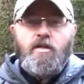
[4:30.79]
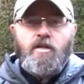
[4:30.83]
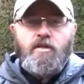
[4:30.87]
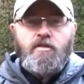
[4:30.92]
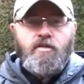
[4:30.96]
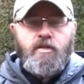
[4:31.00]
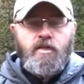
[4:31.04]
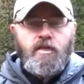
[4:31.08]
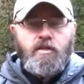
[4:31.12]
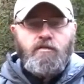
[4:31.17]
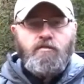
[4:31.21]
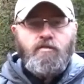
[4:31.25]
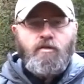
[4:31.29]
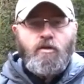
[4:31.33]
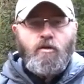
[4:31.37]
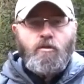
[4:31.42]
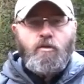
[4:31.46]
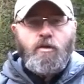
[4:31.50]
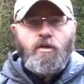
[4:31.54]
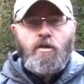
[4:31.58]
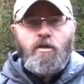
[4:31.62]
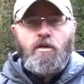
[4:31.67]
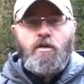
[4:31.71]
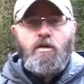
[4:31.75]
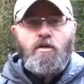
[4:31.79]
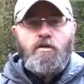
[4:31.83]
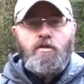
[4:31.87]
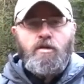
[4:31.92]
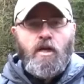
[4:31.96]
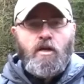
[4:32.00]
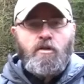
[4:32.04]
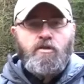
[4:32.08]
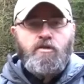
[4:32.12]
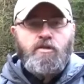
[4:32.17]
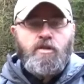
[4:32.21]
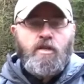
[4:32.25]
sleeve going on the
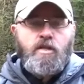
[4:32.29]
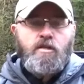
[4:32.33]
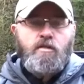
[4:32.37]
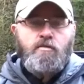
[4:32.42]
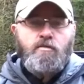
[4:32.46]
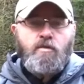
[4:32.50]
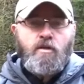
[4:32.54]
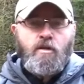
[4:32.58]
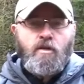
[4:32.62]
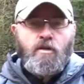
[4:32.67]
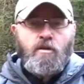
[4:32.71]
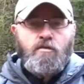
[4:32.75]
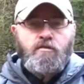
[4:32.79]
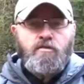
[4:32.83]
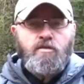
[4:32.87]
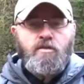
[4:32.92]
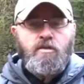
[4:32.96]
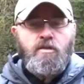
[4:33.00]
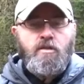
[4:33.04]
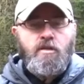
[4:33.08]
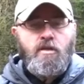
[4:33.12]
outside of your gloves.